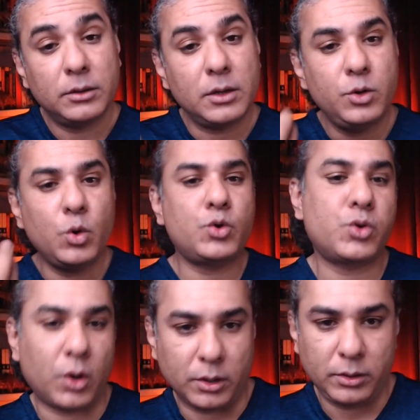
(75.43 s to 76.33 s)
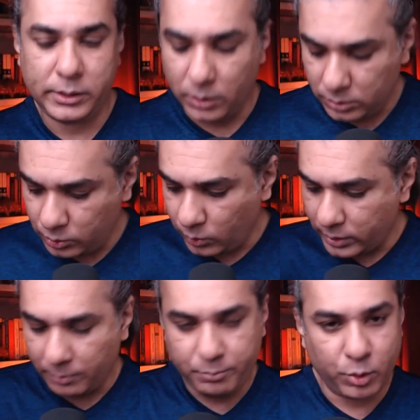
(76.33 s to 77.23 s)
The neutron is also a
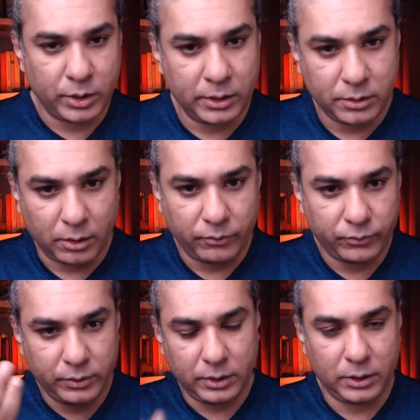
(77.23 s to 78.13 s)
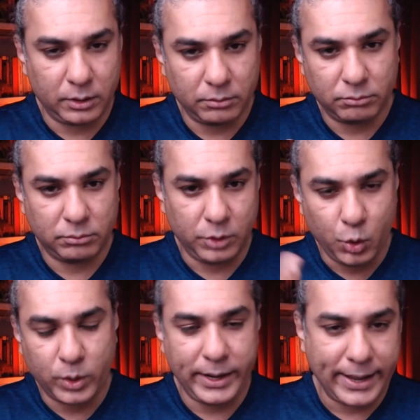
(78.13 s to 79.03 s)
component of the
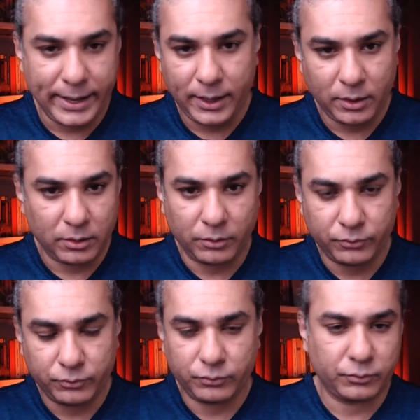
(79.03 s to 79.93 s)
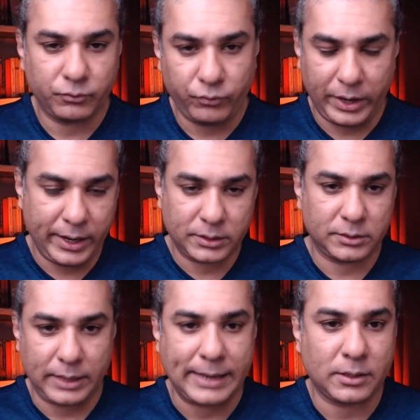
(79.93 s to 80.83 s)
nuclei of
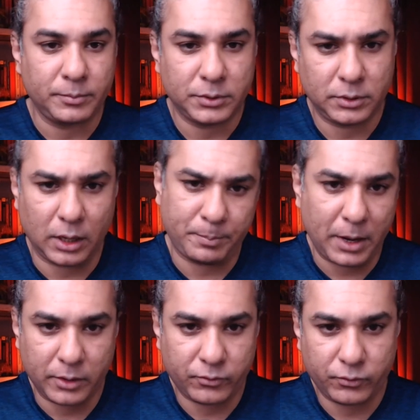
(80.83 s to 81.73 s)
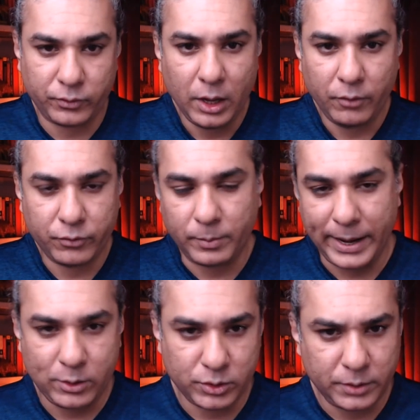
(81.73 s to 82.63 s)
various atoms, apart from
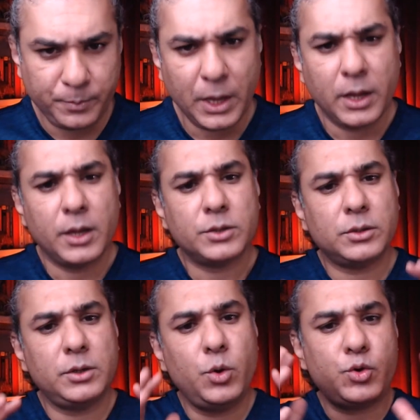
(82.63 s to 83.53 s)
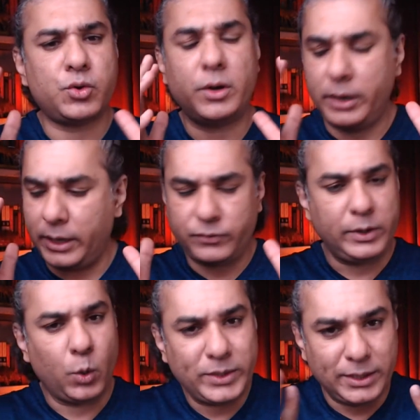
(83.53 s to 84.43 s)
hydrogen. So the neutron, as we
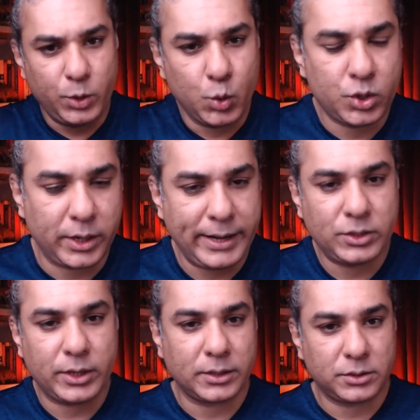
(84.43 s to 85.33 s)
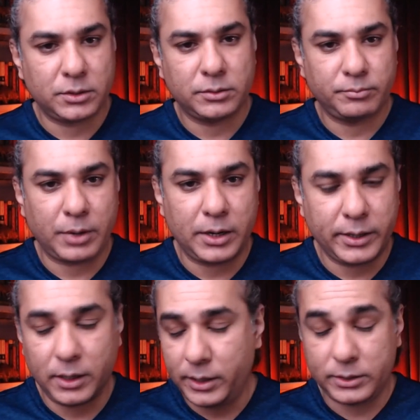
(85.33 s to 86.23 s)
know, is a neutrally charged
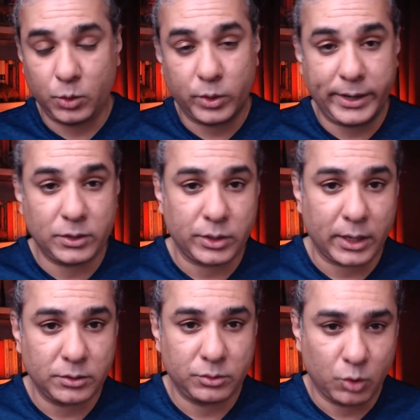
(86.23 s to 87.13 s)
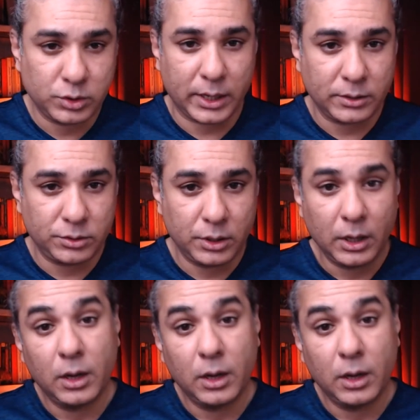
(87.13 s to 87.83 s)
particle. It has no real charge, no charge.